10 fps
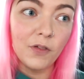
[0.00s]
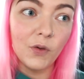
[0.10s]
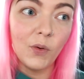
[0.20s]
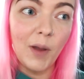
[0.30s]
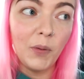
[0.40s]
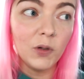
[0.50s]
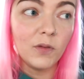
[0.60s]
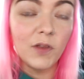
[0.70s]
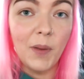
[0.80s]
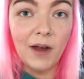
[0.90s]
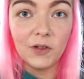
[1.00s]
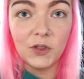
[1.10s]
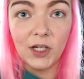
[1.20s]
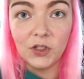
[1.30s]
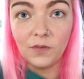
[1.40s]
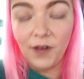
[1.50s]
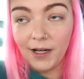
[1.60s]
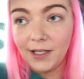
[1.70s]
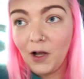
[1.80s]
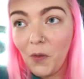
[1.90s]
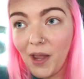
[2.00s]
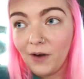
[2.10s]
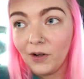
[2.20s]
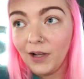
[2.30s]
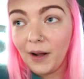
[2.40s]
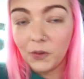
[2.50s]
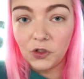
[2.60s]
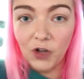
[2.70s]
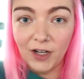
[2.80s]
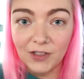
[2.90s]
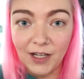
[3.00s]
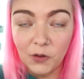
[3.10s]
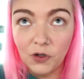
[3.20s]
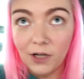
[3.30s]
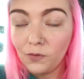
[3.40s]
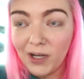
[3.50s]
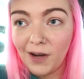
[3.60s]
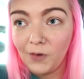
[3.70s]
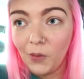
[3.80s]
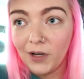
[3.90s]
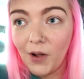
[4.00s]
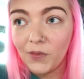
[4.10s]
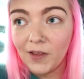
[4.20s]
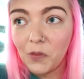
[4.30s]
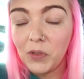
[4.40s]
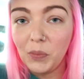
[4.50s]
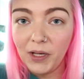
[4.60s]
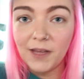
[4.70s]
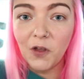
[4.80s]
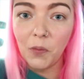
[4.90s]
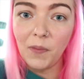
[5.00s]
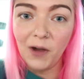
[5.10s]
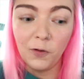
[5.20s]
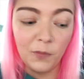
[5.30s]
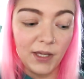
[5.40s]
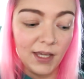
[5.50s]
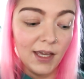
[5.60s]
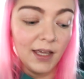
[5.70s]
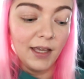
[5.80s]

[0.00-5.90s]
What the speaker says: So I pulled up at the petrol station, finally got petrol, and I was stressing. I was trying to ring everyone. I was like, somebody please come to Metro with me.